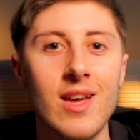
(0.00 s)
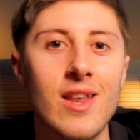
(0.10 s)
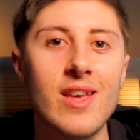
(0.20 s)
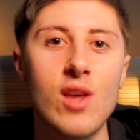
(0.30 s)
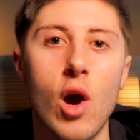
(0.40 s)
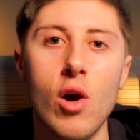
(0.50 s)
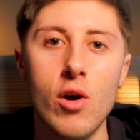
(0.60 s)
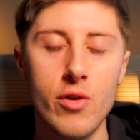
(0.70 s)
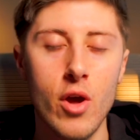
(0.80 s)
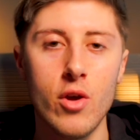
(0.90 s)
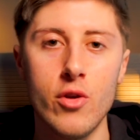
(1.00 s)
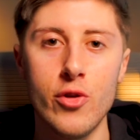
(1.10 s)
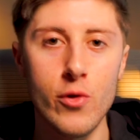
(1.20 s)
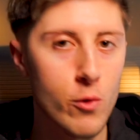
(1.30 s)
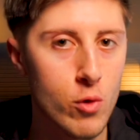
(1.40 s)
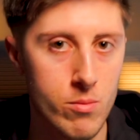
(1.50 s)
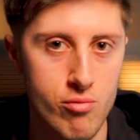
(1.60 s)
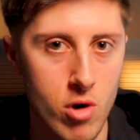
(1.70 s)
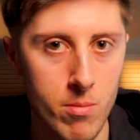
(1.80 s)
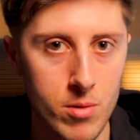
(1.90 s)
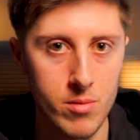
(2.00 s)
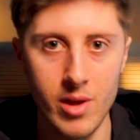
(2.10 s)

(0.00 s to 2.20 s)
these aren't new problems.